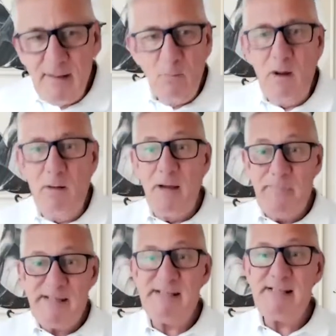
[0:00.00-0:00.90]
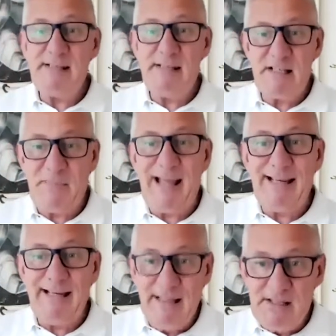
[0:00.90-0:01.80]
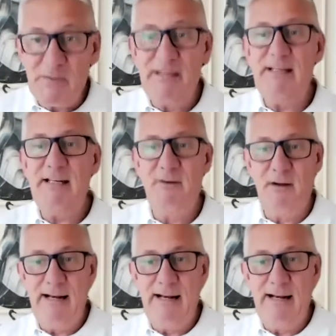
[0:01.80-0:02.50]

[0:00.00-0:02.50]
Well, my business is expanding into India right